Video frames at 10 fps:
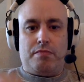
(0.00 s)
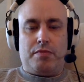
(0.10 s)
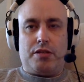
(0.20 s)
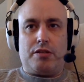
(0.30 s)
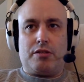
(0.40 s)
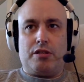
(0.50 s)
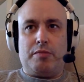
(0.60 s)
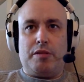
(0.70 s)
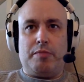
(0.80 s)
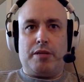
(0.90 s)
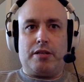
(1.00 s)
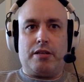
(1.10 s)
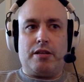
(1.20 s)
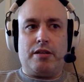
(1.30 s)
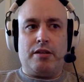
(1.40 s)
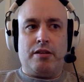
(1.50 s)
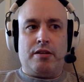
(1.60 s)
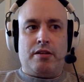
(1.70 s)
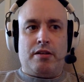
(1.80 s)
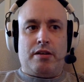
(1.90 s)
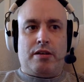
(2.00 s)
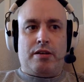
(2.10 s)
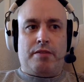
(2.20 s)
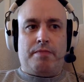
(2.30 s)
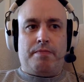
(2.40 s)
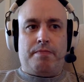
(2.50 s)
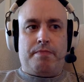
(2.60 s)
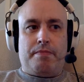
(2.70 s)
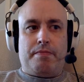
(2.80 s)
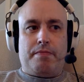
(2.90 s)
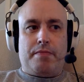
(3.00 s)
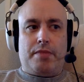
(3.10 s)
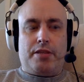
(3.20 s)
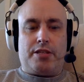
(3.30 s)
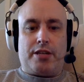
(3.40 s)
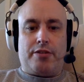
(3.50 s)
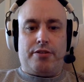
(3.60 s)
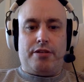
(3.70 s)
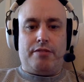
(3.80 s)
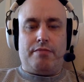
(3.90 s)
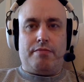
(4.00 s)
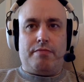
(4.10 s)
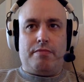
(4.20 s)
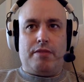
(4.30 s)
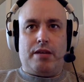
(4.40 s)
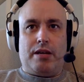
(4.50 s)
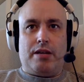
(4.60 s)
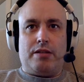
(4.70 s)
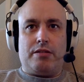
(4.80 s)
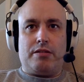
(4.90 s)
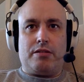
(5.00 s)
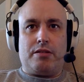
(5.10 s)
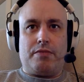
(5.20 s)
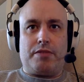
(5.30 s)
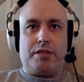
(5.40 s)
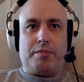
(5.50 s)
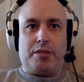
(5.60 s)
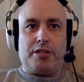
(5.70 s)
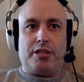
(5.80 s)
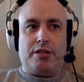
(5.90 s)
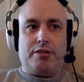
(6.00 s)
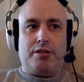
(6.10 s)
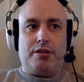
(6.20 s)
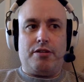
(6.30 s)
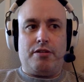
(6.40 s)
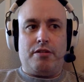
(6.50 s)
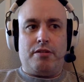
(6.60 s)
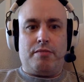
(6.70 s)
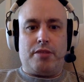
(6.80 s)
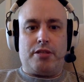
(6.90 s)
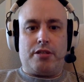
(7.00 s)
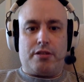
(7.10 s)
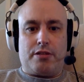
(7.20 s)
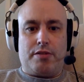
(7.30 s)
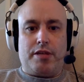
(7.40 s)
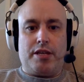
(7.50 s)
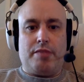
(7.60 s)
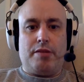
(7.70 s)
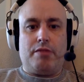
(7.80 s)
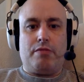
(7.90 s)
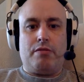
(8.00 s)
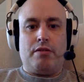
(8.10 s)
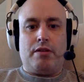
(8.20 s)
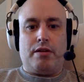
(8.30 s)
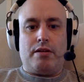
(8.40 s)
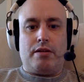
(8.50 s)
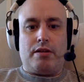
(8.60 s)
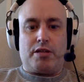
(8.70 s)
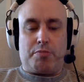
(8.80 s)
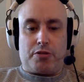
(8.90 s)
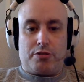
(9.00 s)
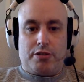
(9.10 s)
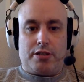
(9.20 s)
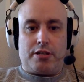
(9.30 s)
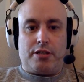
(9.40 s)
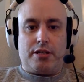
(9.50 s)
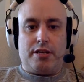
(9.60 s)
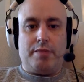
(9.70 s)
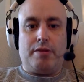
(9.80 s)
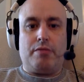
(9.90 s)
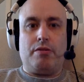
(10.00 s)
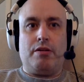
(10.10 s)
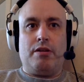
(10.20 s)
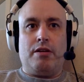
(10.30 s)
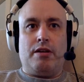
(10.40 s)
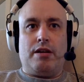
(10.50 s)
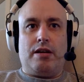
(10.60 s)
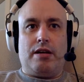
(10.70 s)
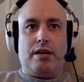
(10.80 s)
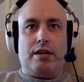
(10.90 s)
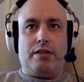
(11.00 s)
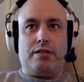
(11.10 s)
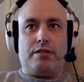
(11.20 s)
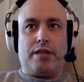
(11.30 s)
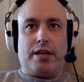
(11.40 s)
this is going to be the big thing. They sat on it, and obviously by sitting on it, PlayStation 3 came out, Xbox 360 came out, and they